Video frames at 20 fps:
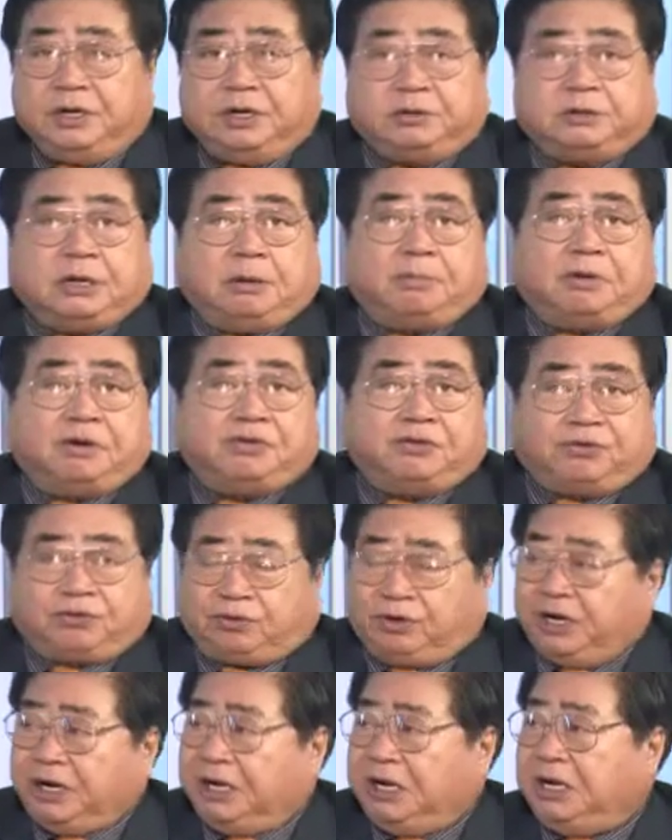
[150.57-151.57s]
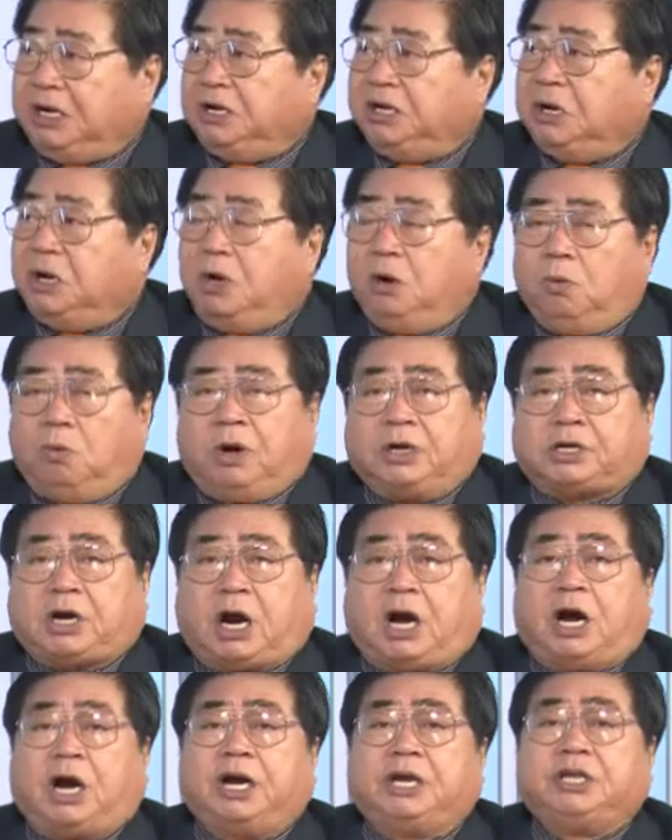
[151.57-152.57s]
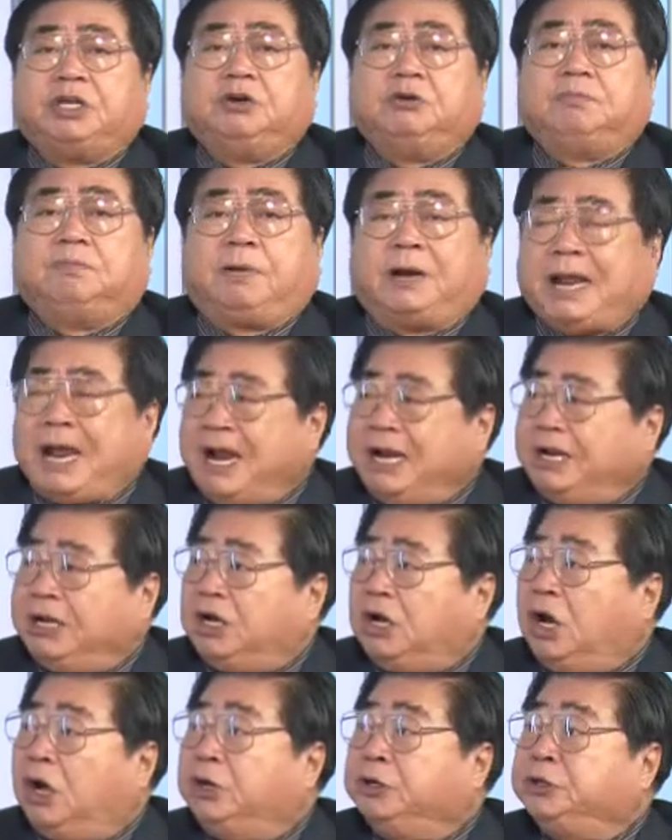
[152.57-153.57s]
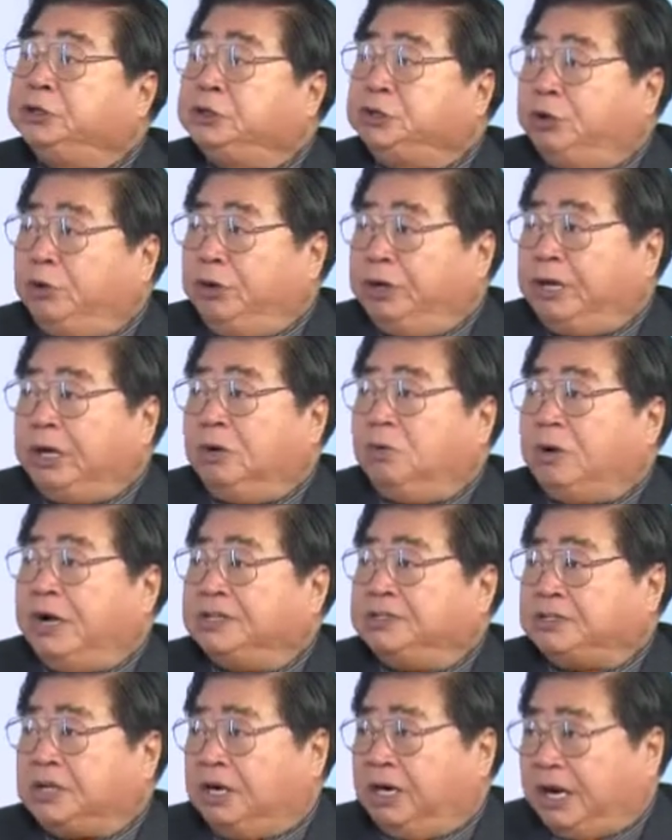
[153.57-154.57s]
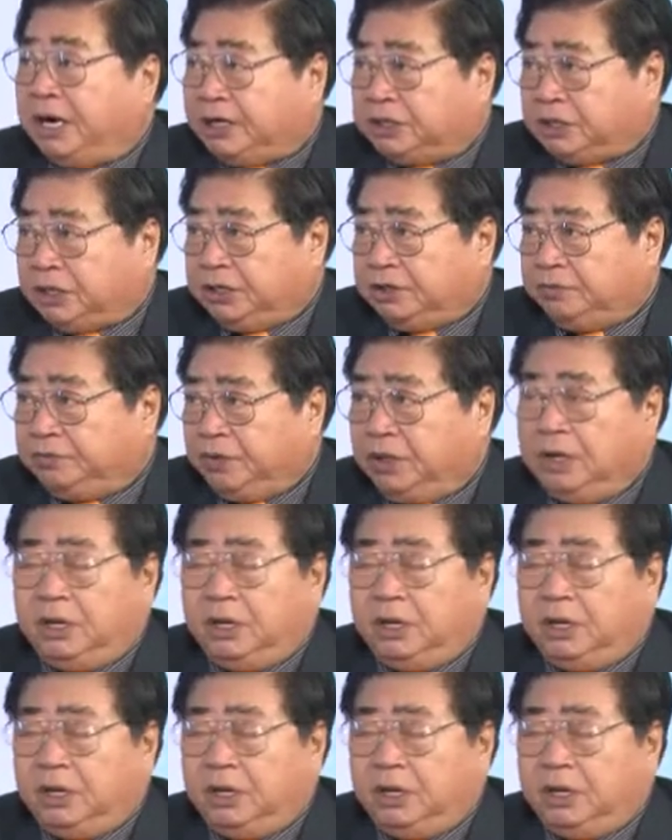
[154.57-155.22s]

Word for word: Number three, what are you planning on doing once elected?